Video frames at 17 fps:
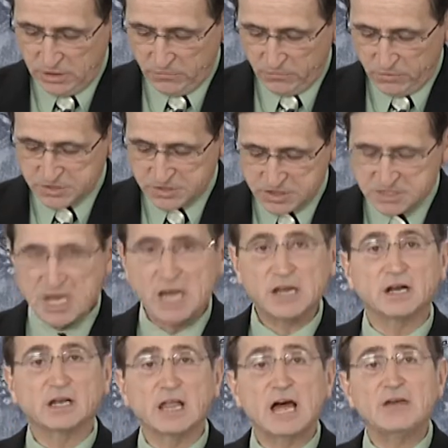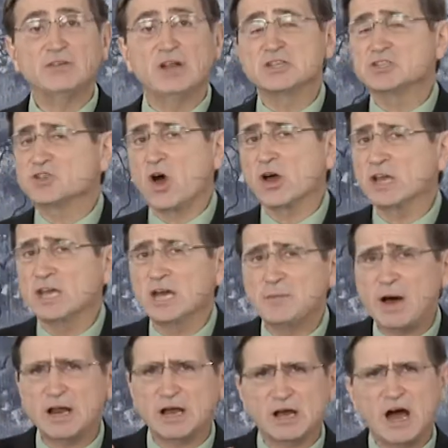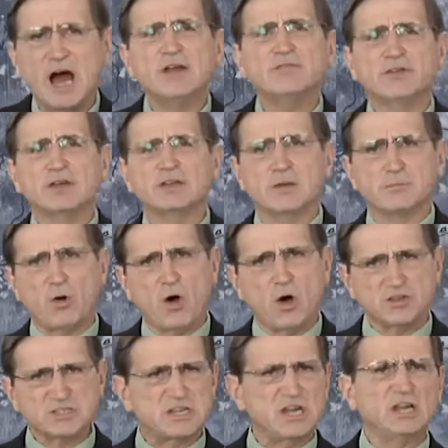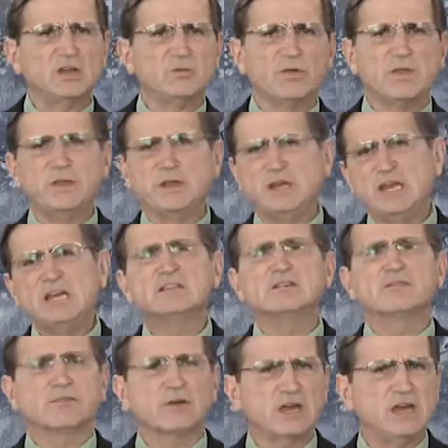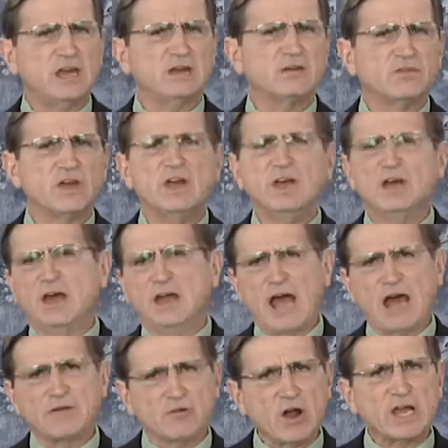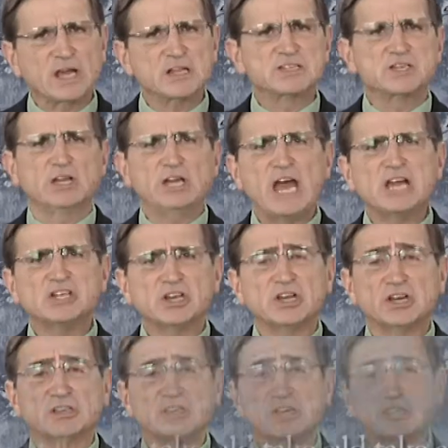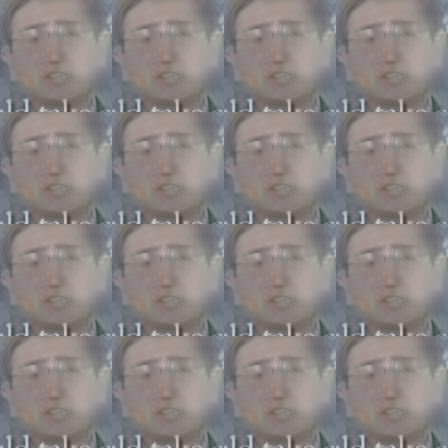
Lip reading: verses 10 and 11, it's talking about a conflict that Paul is dealing with and the need to forgive and have reconciliation, because he